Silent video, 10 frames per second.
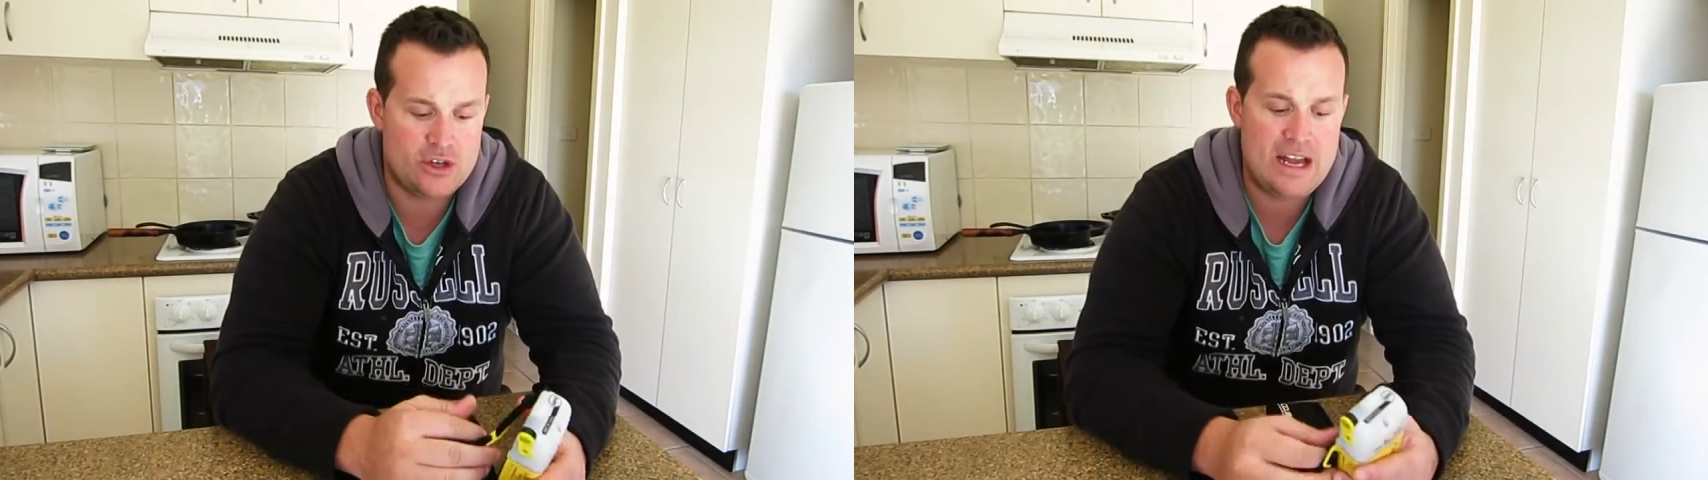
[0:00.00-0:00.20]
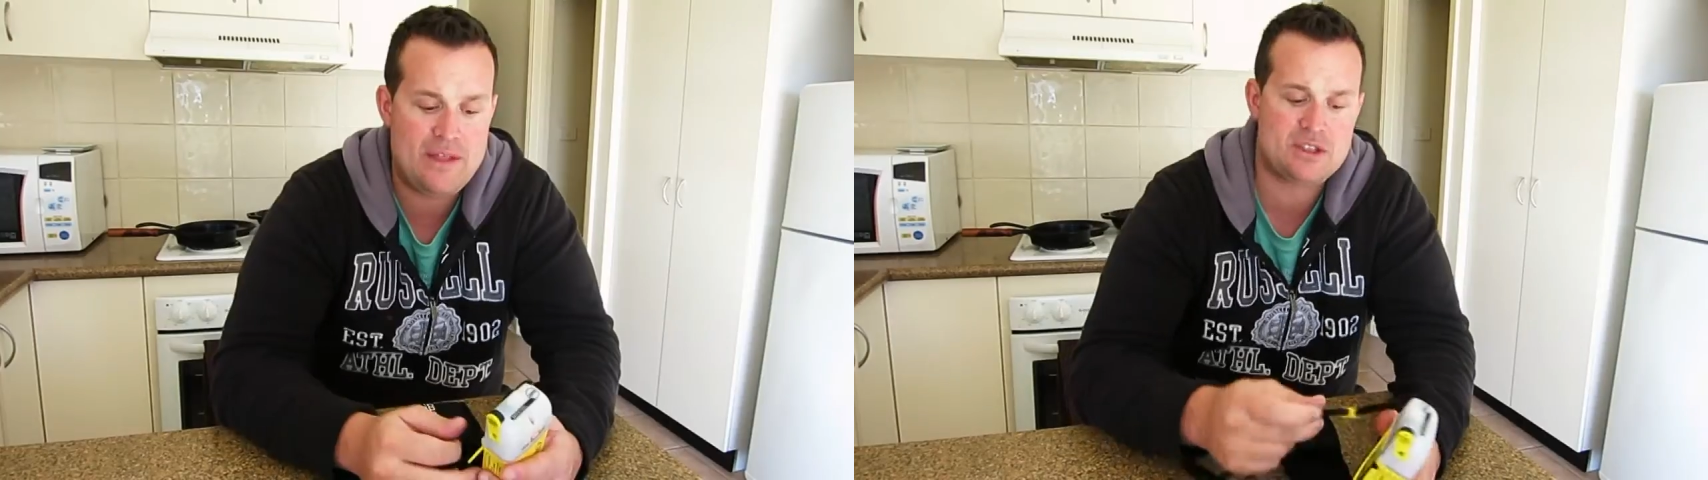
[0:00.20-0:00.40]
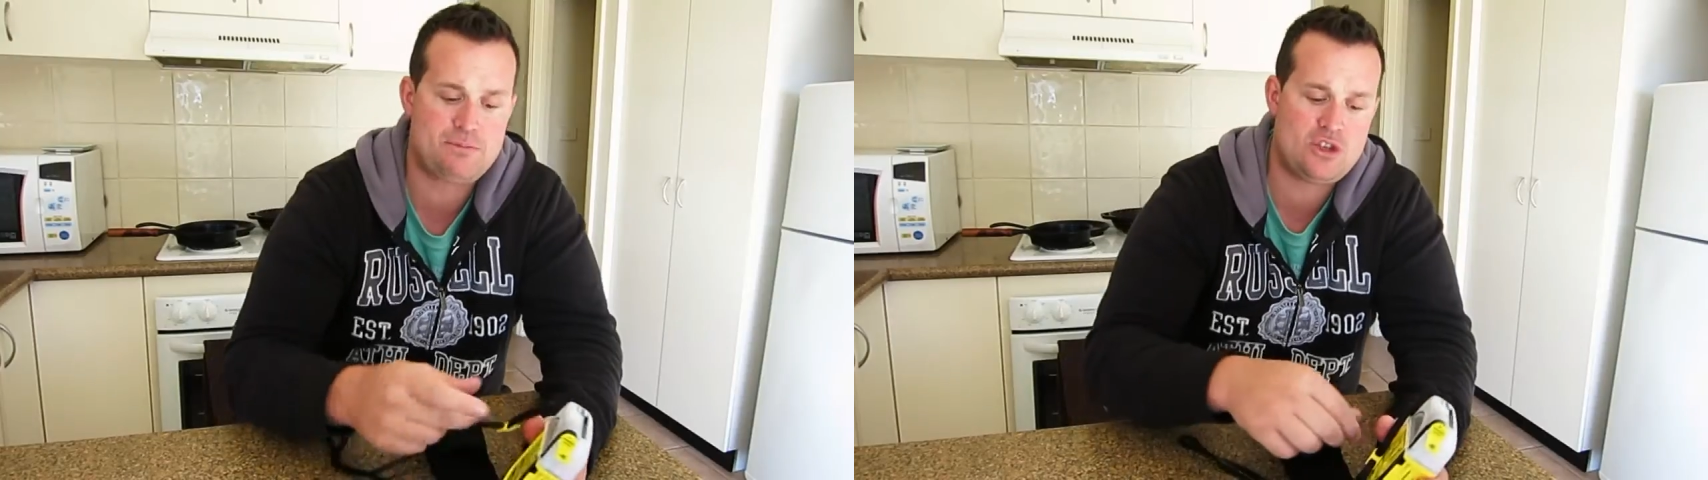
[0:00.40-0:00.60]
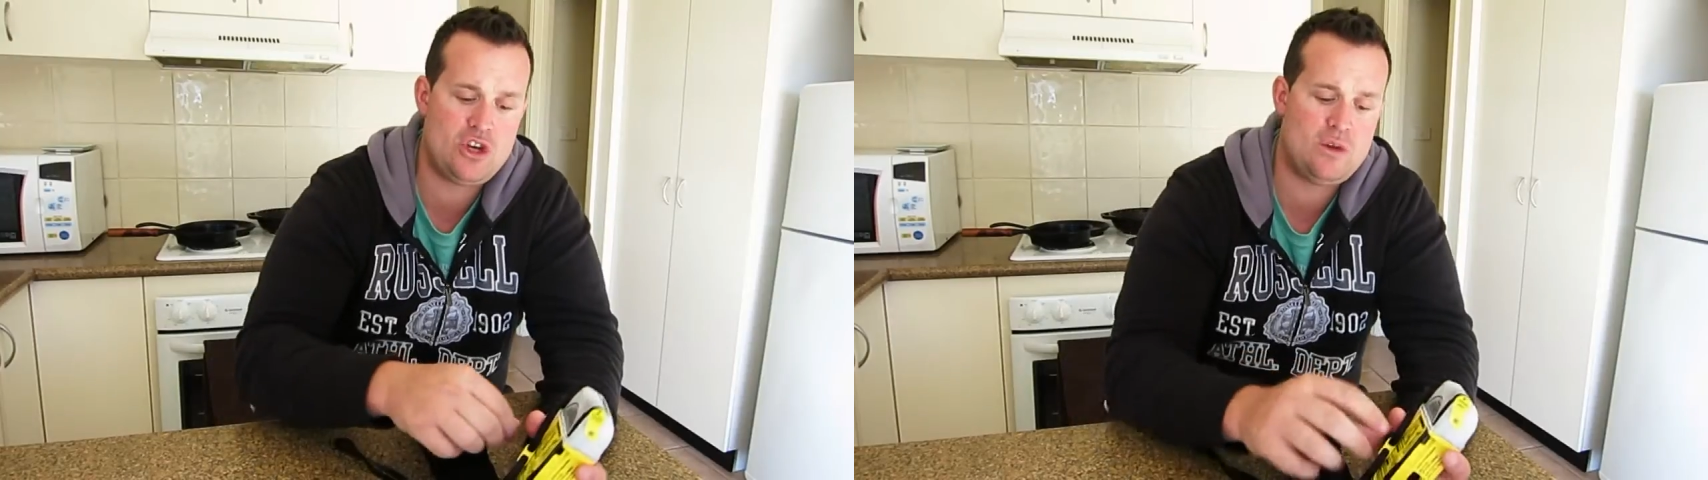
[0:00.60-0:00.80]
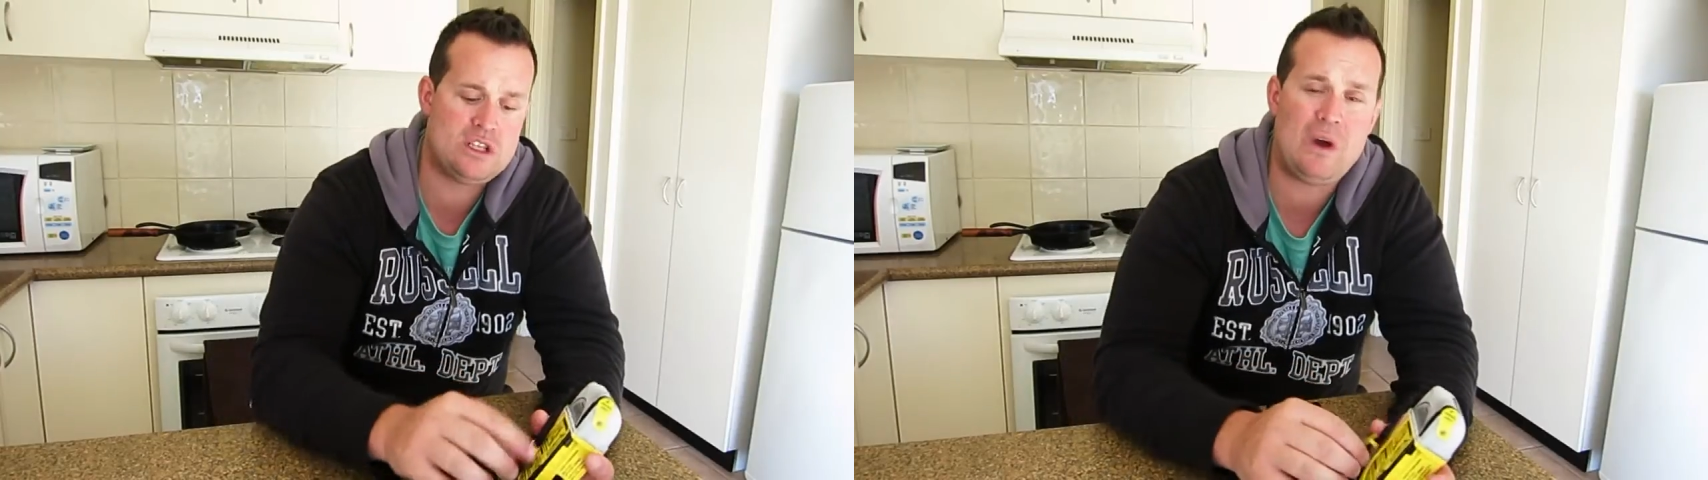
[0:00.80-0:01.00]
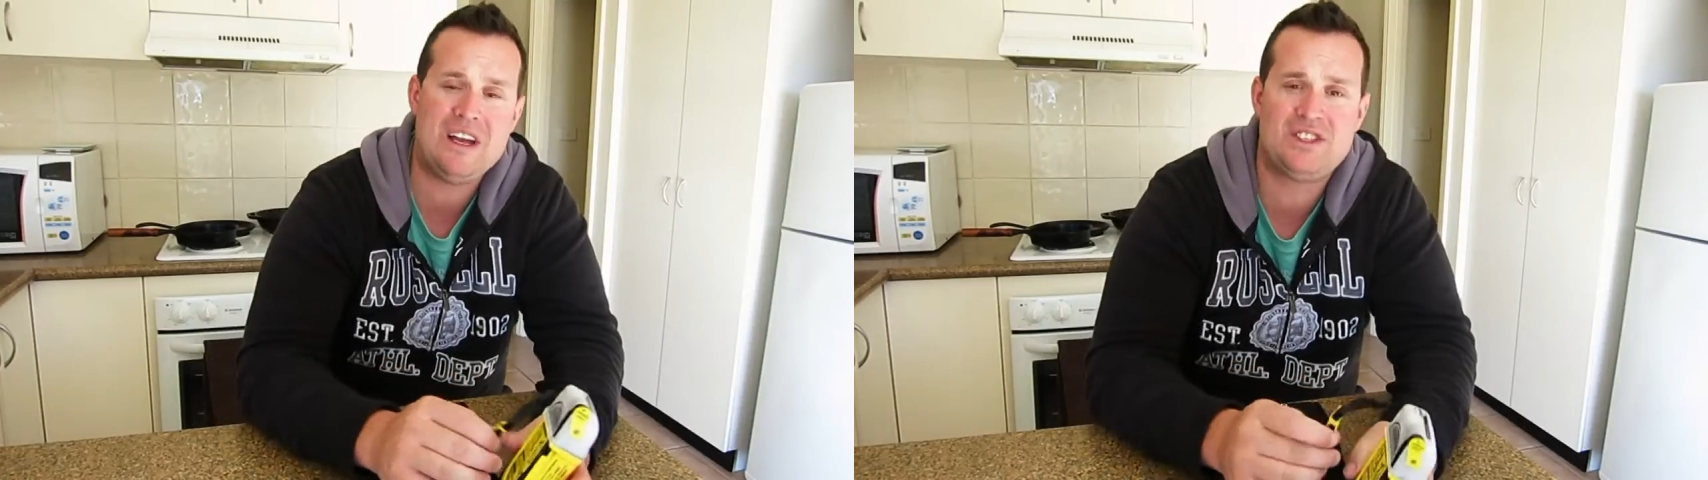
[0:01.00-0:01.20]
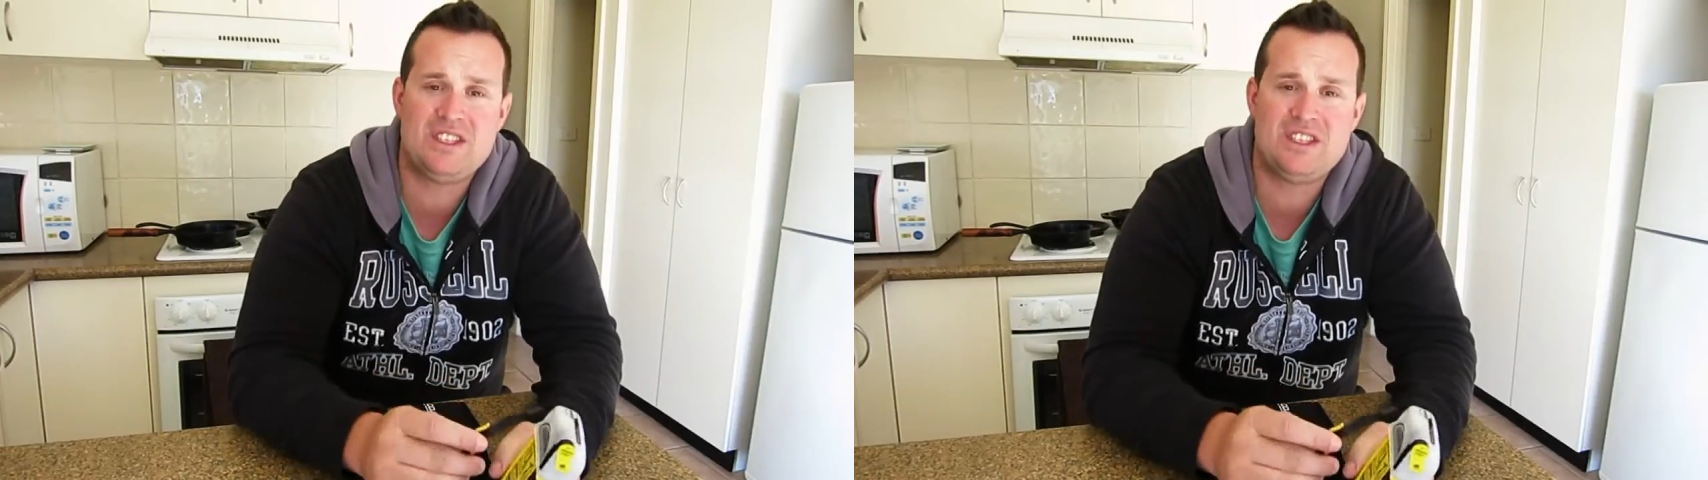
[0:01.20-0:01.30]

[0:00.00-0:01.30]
Now, there's ways to